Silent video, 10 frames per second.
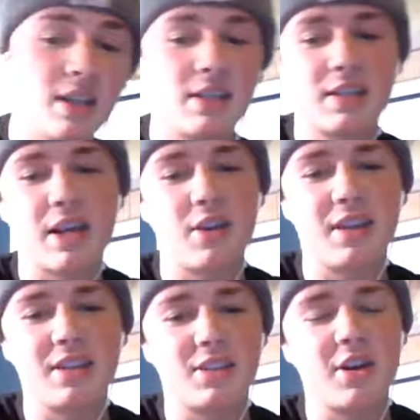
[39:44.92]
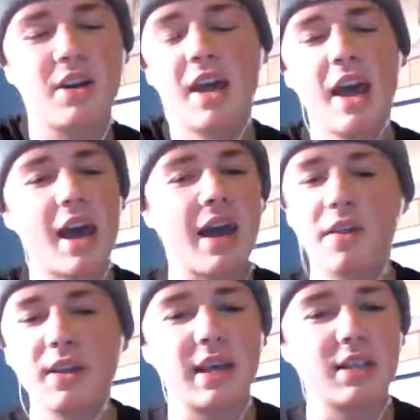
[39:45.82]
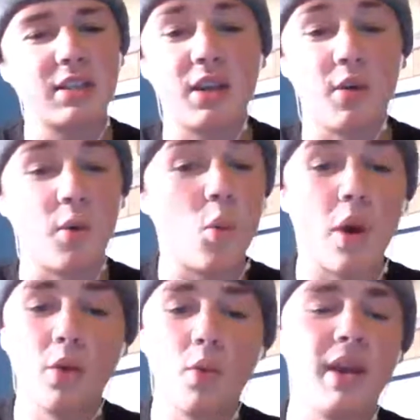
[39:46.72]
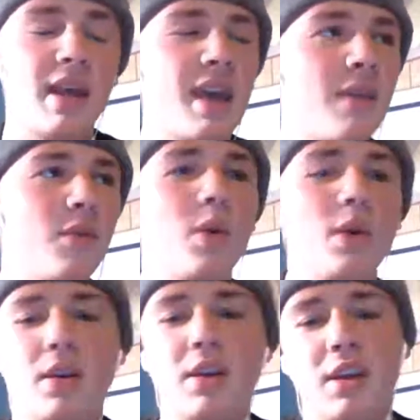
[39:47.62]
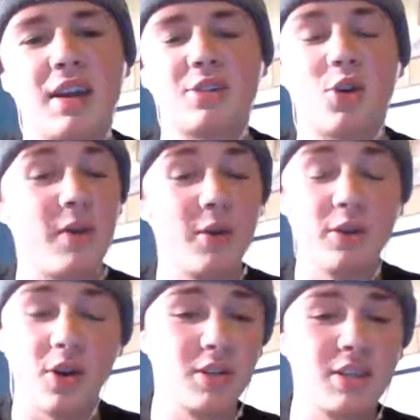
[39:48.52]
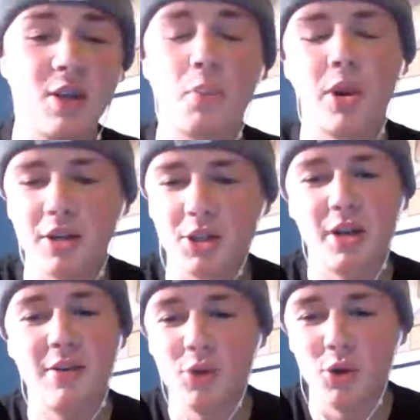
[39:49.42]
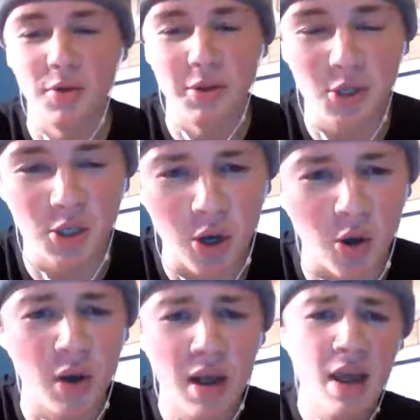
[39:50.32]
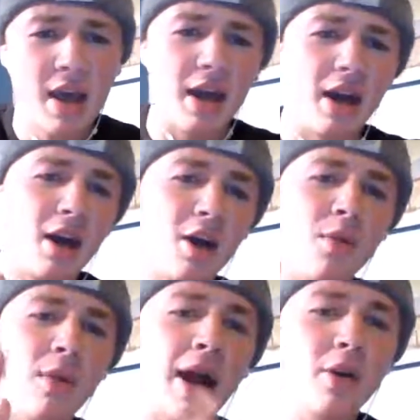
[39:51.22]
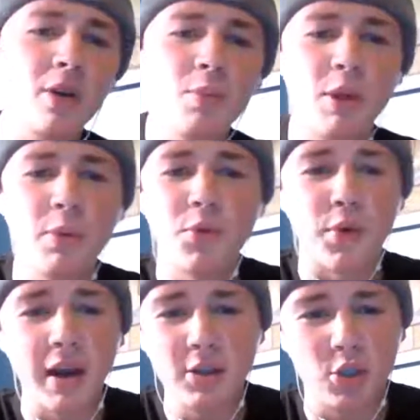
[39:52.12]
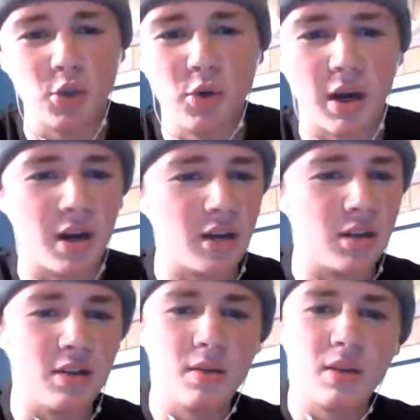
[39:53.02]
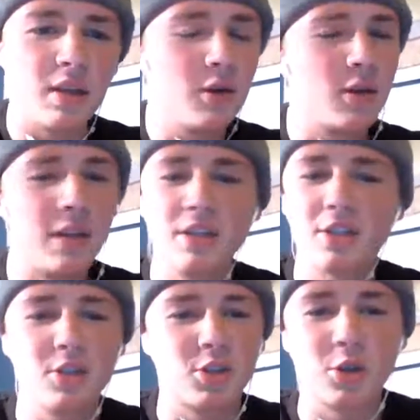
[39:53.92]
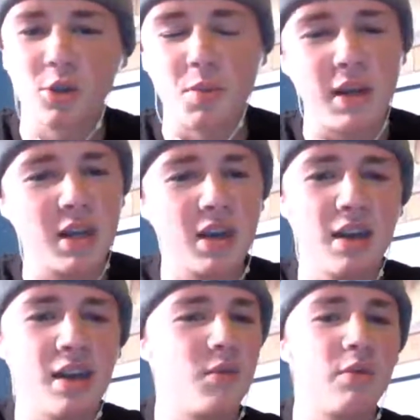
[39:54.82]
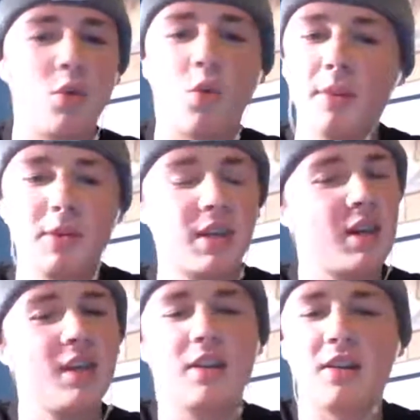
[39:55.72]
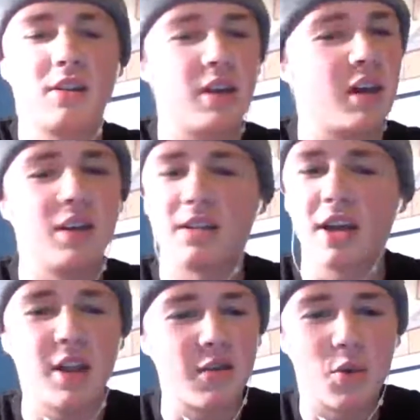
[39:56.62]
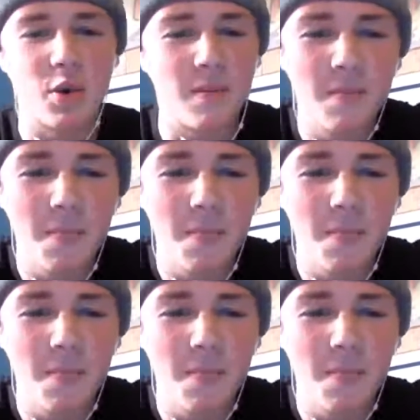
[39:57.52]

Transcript: this is how I can get started. I think that's one way everyone can connect. So it was honestly a pleasure having you on the show. How can people find you? Give your links to your social media. If you have a website, tell everyone.